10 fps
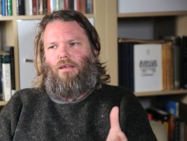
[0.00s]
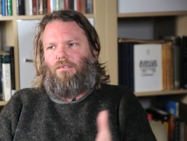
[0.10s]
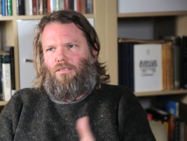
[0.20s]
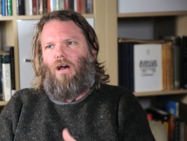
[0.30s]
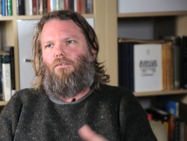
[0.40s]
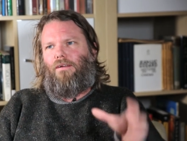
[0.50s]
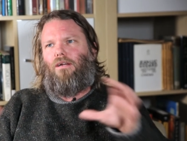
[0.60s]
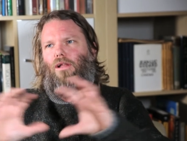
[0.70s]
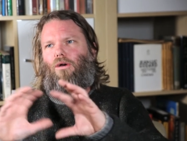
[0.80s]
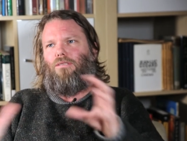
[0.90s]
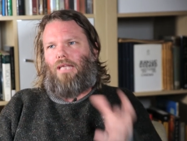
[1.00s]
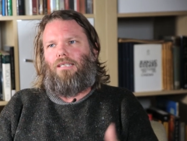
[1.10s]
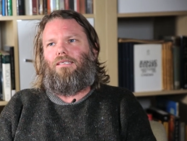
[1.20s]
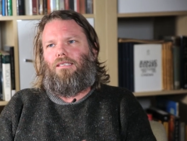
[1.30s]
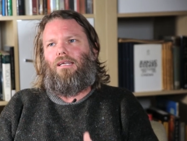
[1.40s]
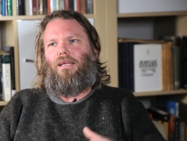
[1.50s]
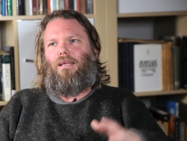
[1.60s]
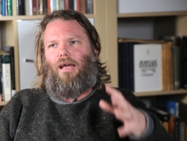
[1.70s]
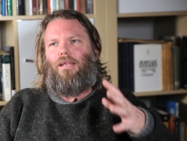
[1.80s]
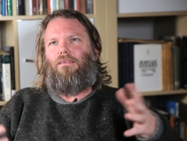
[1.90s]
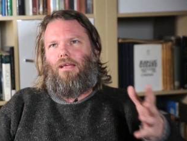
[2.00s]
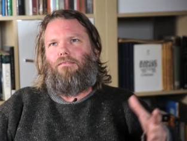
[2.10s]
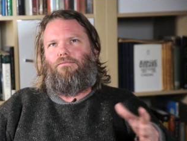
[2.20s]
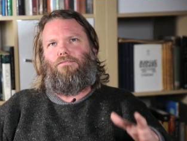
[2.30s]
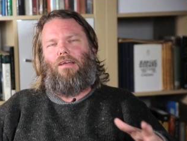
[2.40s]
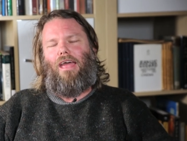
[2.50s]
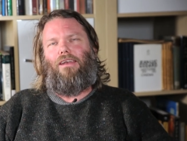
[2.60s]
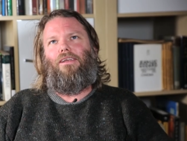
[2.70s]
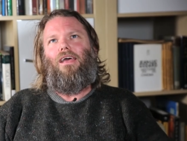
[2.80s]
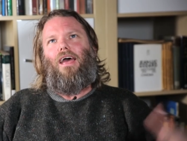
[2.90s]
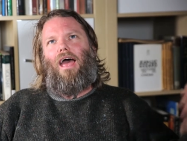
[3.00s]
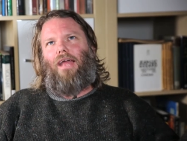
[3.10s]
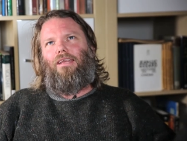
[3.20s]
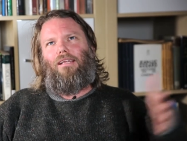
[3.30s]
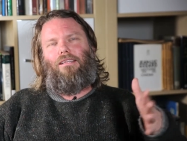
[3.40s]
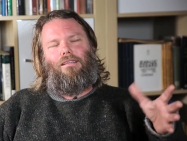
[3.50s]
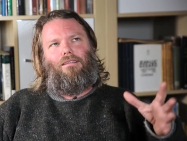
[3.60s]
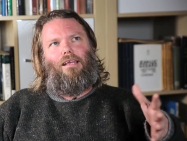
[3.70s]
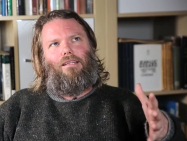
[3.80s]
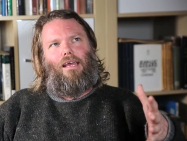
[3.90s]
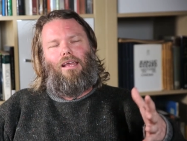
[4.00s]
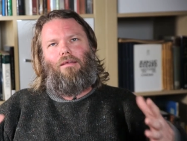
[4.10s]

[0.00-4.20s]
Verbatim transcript: self-enclosed entity, and uh, it, and and yet and that